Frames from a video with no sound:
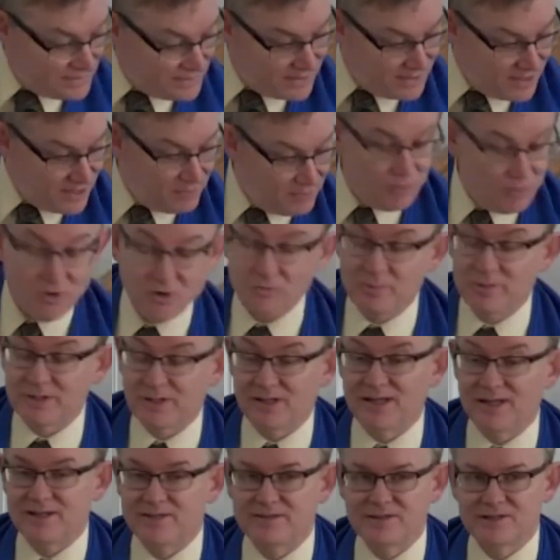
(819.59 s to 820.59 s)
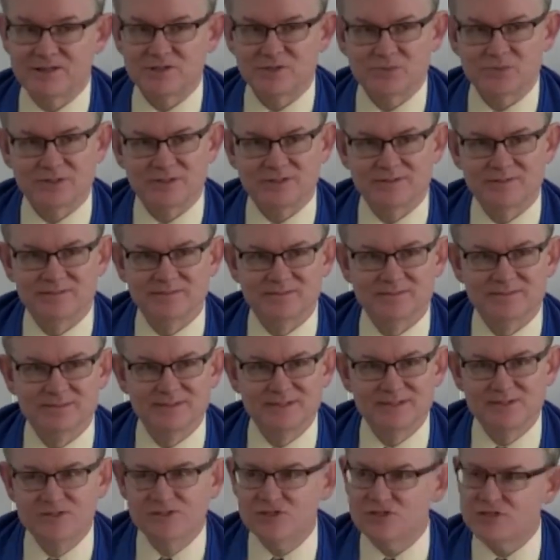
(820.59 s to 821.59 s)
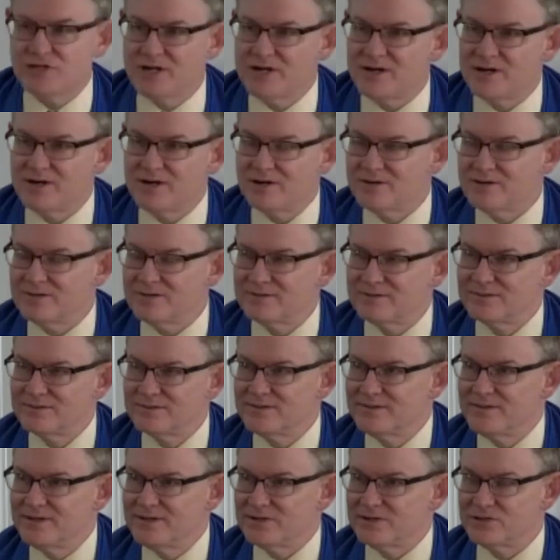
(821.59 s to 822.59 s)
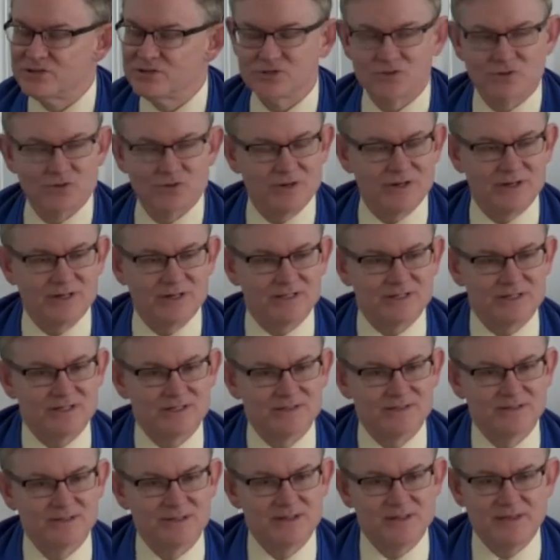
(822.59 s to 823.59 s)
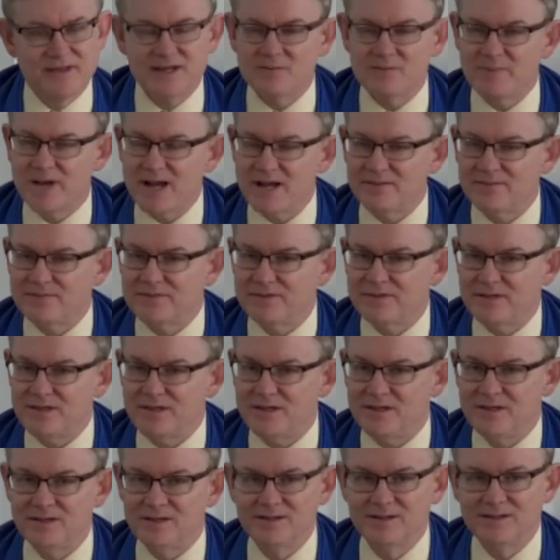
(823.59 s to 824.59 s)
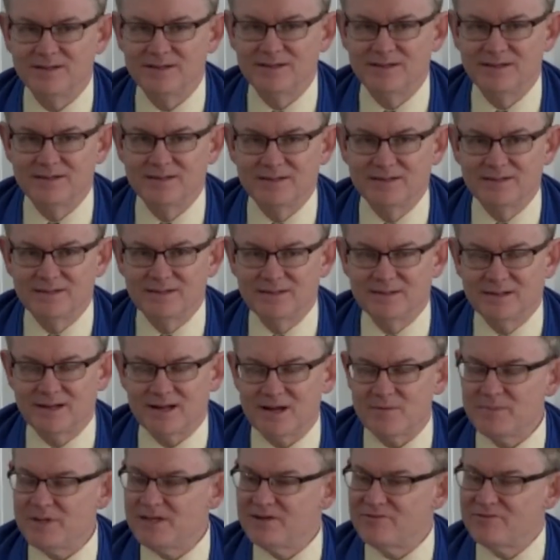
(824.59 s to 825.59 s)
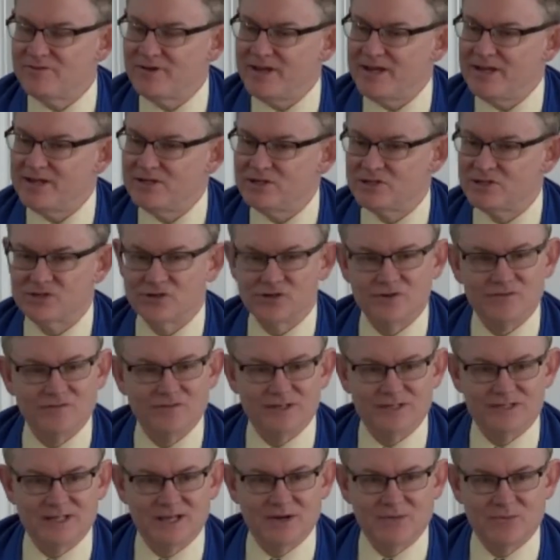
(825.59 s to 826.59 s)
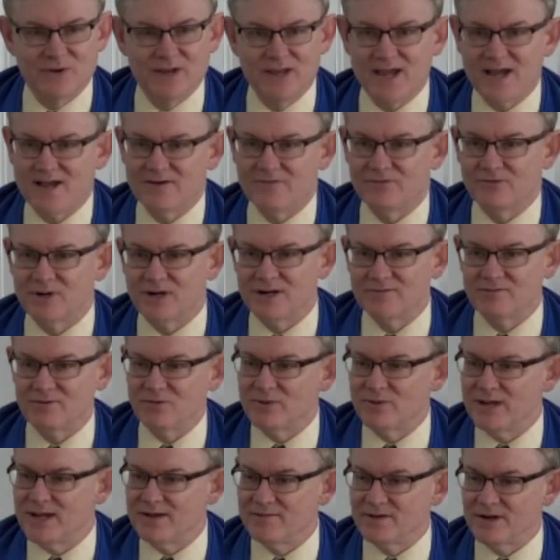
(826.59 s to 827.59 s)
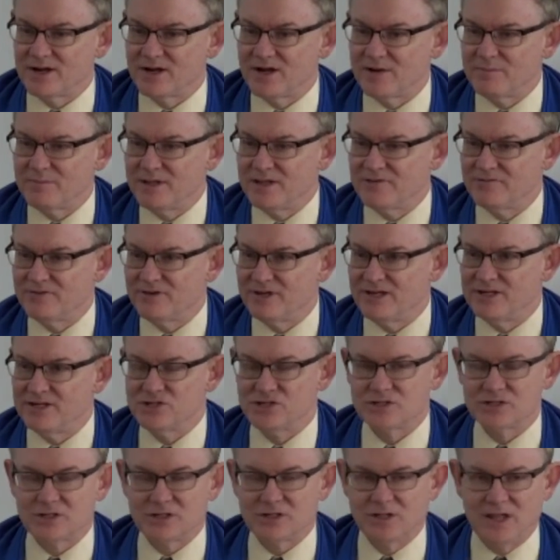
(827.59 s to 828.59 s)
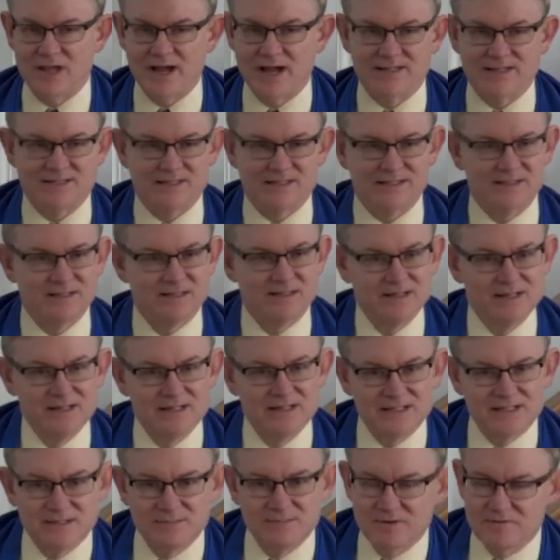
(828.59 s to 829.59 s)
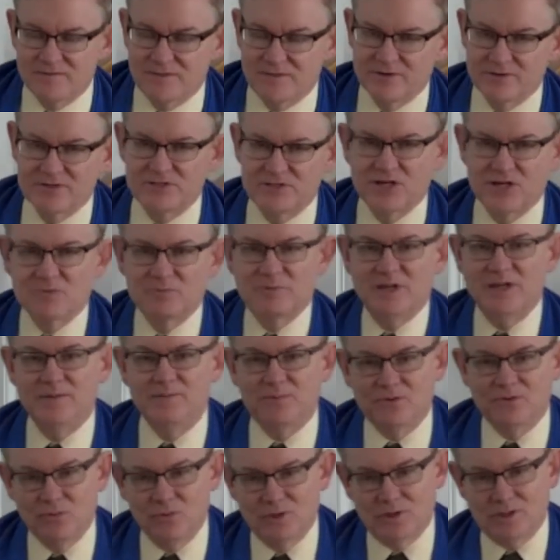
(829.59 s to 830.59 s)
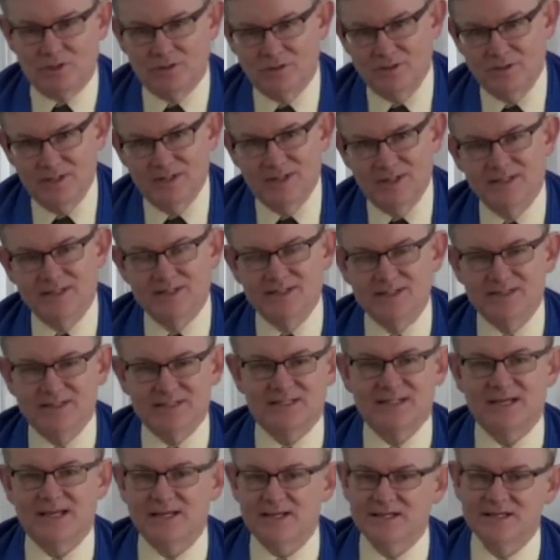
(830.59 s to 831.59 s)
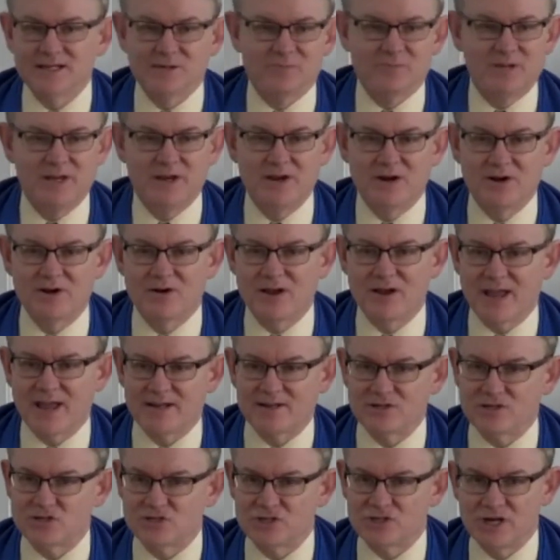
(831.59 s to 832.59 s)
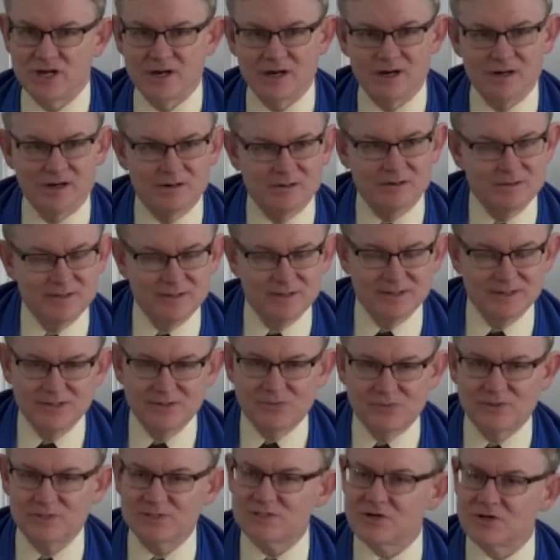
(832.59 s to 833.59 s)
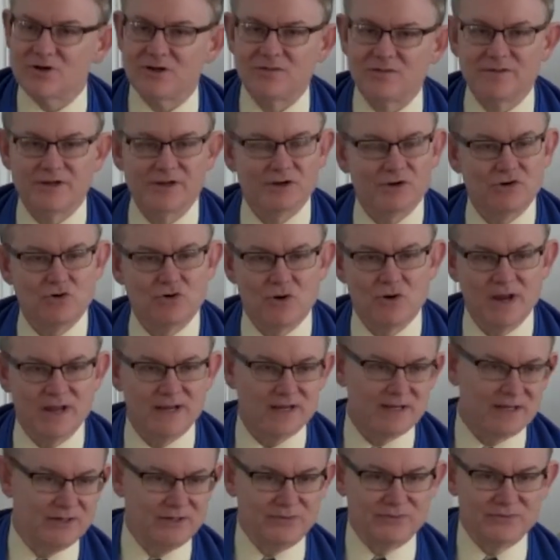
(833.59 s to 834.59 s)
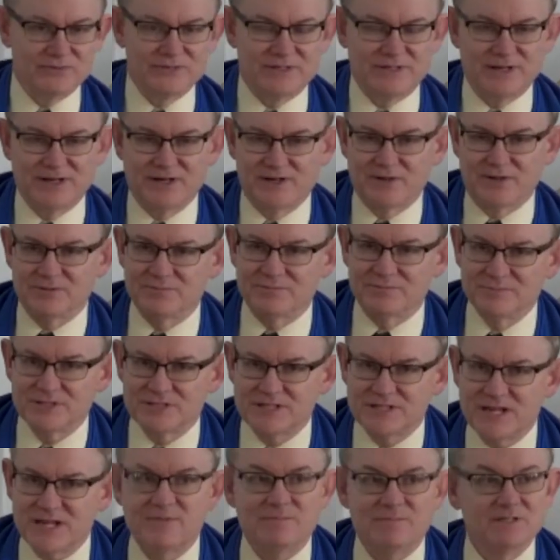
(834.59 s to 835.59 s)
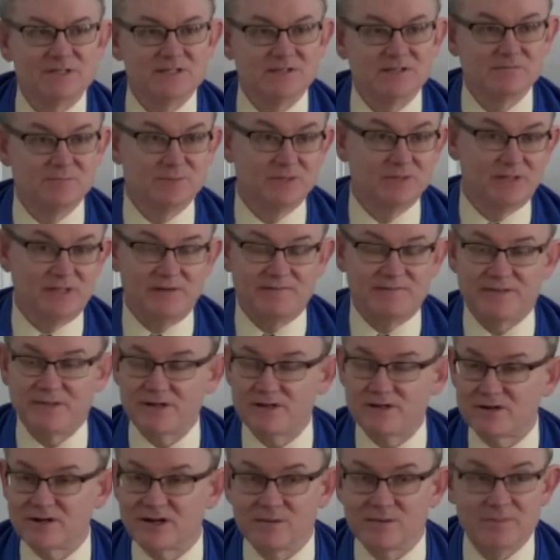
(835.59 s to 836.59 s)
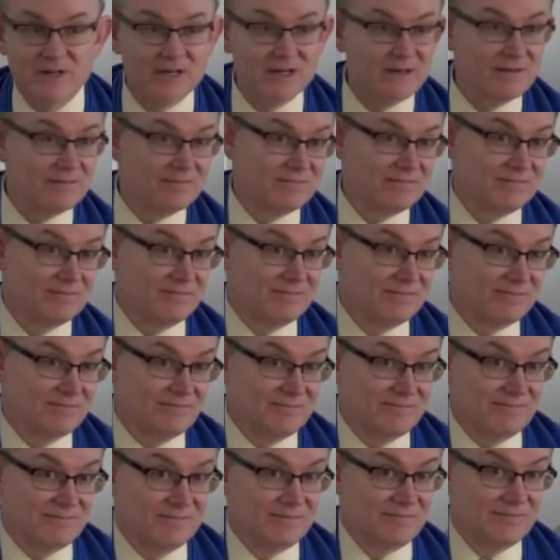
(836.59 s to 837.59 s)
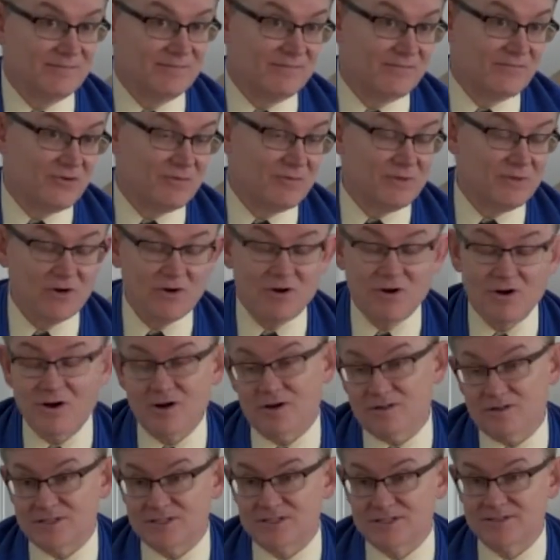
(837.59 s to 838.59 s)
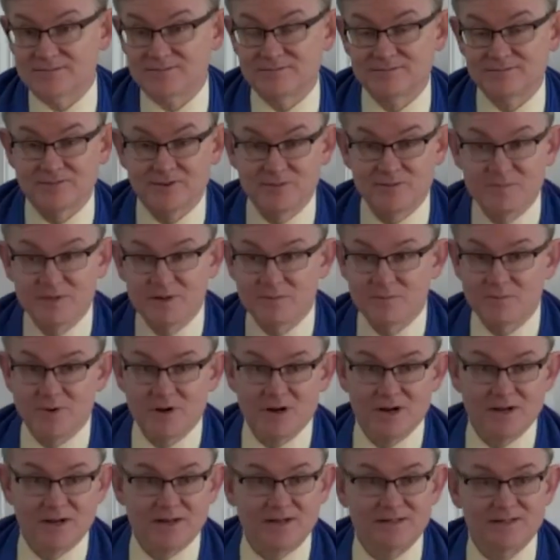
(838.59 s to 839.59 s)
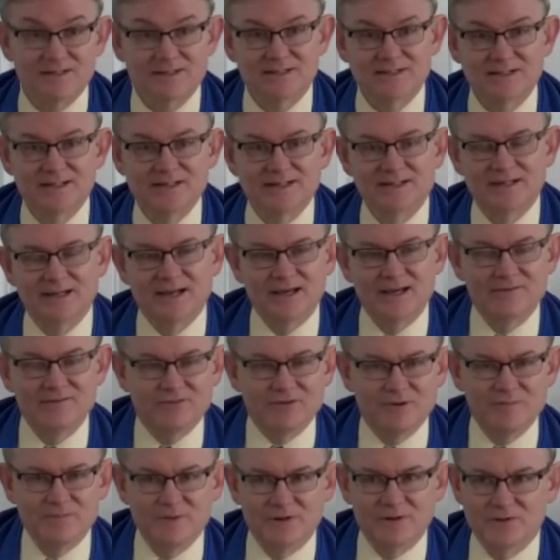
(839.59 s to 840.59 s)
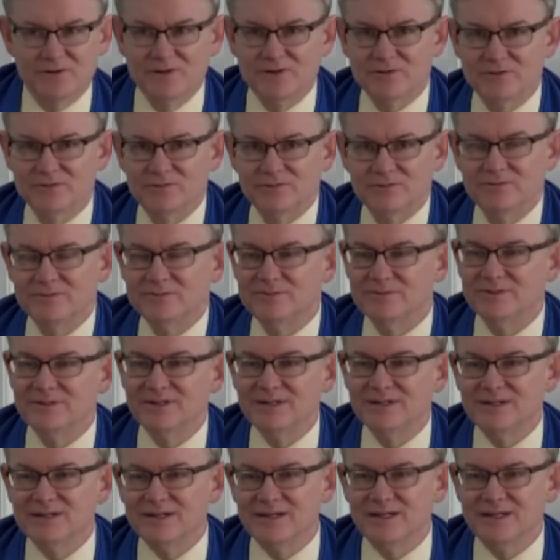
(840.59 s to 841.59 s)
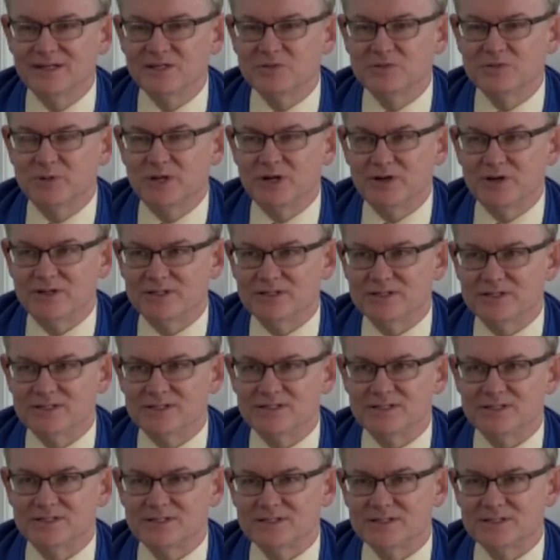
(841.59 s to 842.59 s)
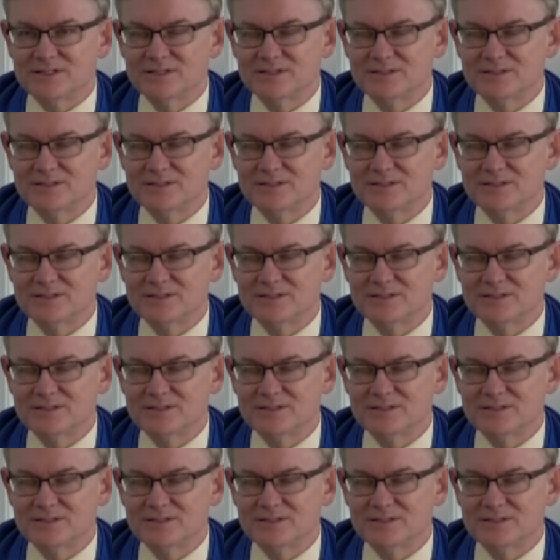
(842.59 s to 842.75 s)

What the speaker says: a pulpit like this one share their stories. Think about the coming of age service that we have whenever we have a coming of age class. And some of those young people will stand up here and share what's called their credos, their statements of belief that are coming from their heart, from their mind, and from their own experiences.